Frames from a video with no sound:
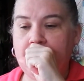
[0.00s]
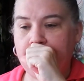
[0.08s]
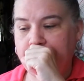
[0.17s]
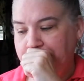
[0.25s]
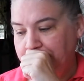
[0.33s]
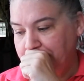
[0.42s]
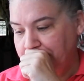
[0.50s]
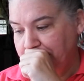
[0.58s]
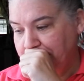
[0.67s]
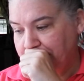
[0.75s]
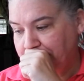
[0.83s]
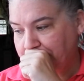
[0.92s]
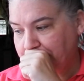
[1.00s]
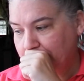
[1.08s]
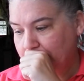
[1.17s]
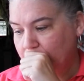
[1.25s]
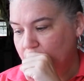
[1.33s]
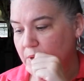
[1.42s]
um,
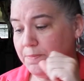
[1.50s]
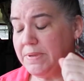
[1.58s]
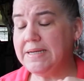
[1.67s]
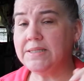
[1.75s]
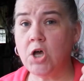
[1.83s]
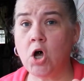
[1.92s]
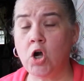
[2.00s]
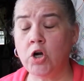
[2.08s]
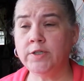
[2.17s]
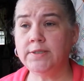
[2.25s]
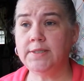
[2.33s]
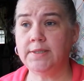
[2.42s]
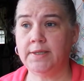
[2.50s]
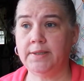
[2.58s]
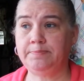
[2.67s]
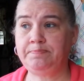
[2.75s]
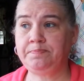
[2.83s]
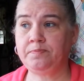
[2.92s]
but it's hard
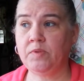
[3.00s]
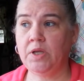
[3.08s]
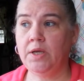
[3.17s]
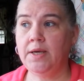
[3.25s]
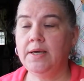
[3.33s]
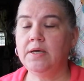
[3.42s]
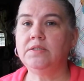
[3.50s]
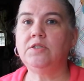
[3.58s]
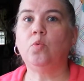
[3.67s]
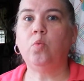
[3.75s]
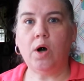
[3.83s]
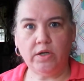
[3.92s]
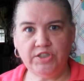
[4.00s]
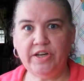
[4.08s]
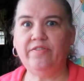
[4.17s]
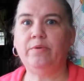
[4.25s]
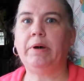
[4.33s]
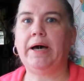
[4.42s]
to to watch
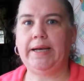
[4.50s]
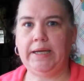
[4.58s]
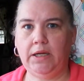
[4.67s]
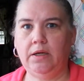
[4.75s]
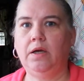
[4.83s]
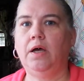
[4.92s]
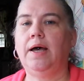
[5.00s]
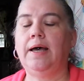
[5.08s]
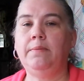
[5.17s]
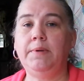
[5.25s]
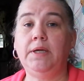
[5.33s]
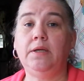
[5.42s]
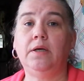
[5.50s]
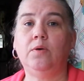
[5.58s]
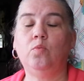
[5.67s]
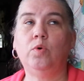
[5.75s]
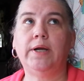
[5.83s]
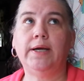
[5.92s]
everybody. I mean,
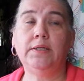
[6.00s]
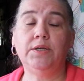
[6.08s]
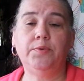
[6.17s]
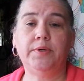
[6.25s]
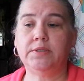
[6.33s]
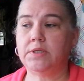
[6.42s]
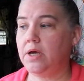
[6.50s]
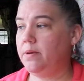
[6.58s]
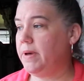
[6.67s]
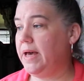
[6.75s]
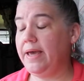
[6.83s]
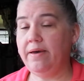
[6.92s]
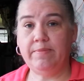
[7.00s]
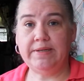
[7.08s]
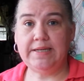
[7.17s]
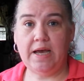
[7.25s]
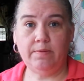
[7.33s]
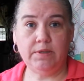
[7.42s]
and what I do is um, I have my
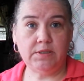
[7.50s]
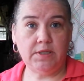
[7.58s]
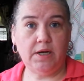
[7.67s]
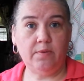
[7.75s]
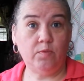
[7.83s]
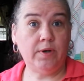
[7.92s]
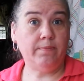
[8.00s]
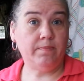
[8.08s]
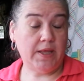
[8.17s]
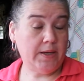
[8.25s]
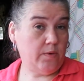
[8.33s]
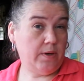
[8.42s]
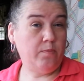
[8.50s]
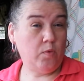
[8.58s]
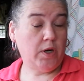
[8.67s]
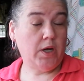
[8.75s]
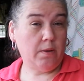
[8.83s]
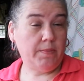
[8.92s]
tablet set up when I'm like when I'm
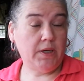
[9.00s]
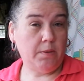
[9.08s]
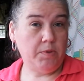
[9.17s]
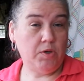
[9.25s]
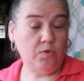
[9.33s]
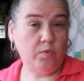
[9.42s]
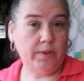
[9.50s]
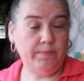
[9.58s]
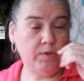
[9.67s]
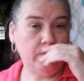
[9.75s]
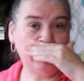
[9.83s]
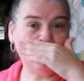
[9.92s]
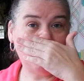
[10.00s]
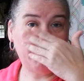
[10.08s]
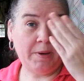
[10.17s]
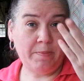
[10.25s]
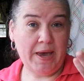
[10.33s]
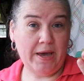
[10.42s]
working on my computer, when I'm doing some of
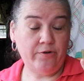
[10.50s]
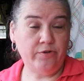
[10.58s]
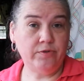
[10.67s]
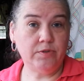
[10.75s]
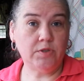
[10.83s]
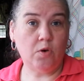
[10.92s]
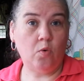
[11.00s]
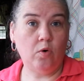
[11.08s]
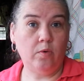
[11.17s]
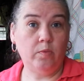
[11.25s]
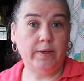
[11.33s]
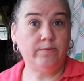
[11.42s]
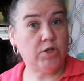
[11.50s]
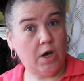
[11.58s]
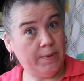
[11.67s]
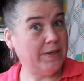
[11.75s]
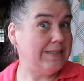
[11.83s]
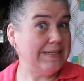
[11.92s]
my patterns, or when I'm
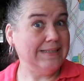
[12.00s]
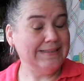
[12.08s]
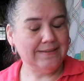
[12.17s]
job hunting,